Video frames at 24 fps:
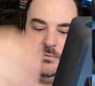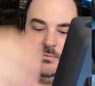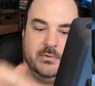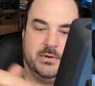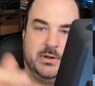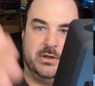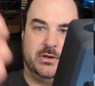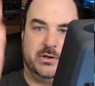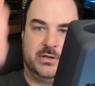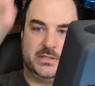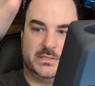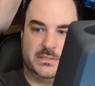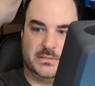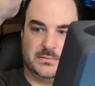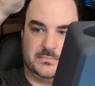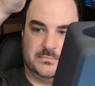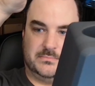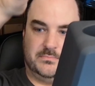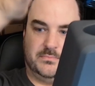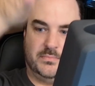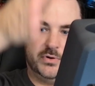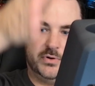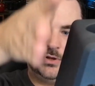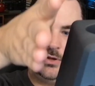where you can
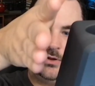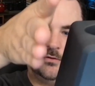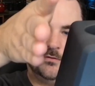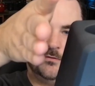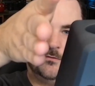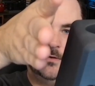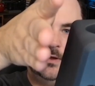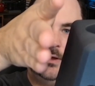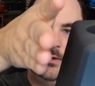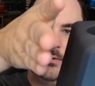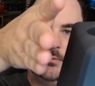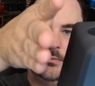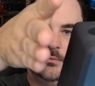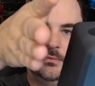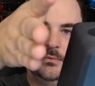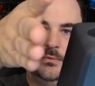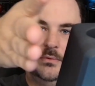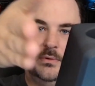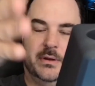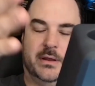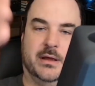put your phone.